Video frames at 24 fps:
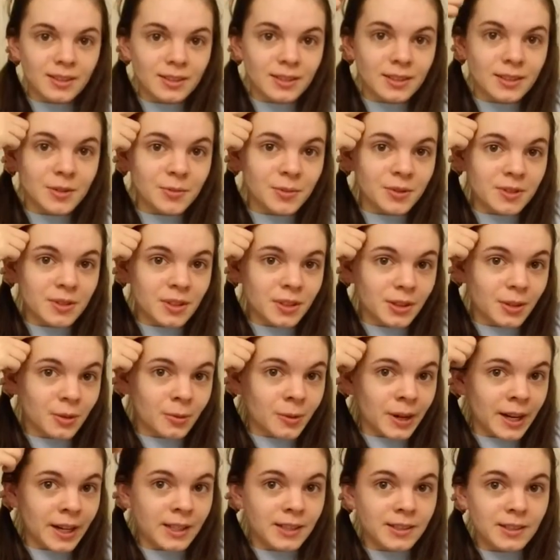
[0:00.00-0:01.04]
this one's on the
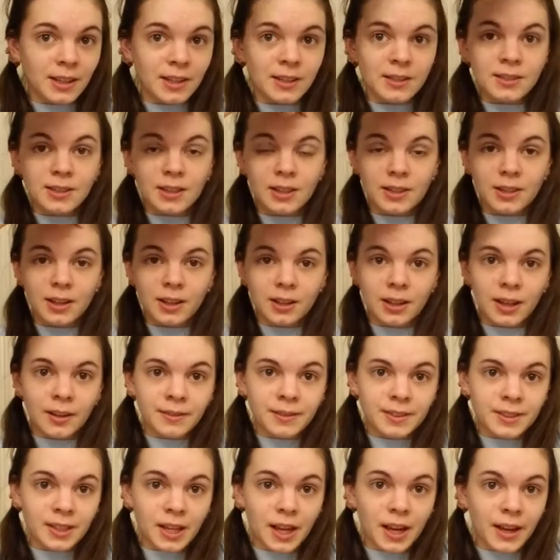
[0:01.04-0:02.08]
right side instead of the left
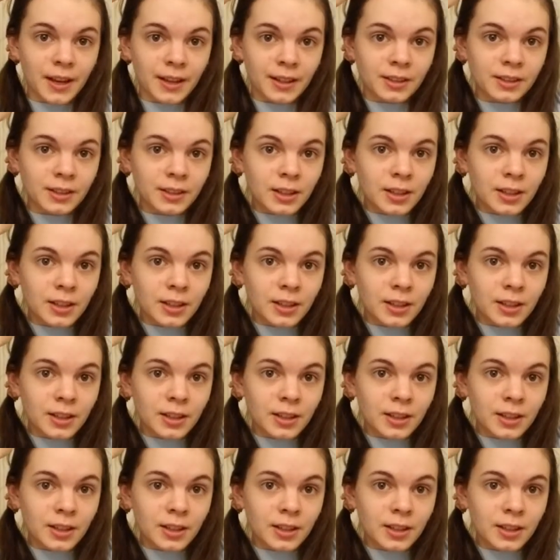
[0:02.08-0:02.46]
side,